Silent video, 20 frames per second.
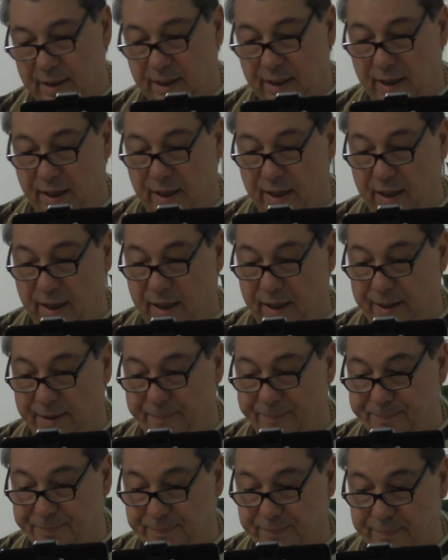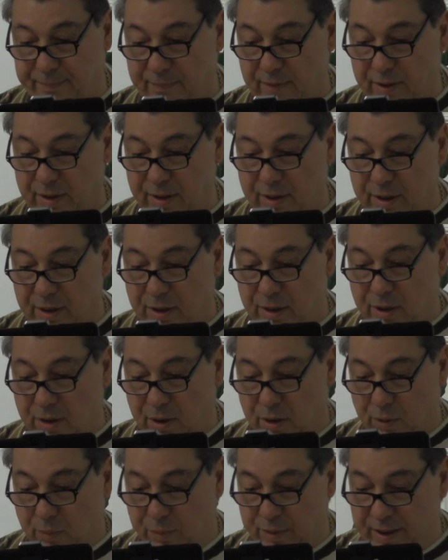um,
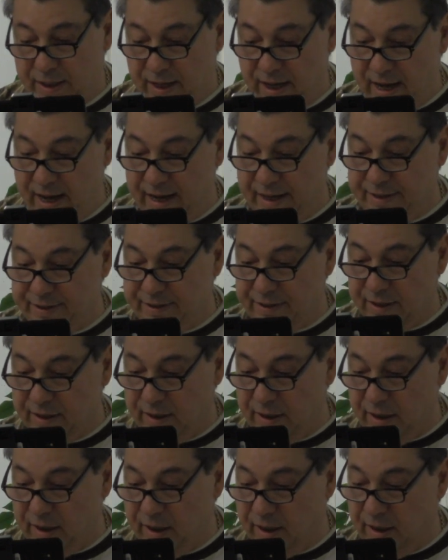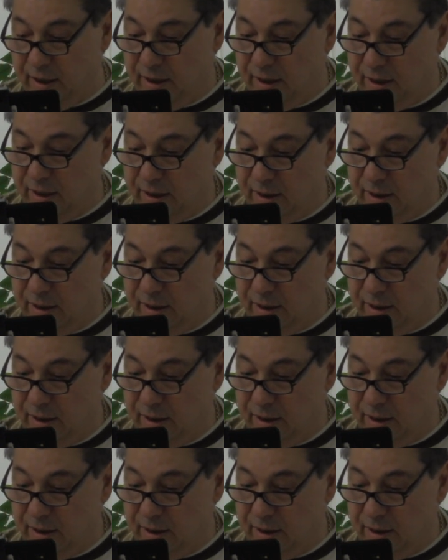we had, uh,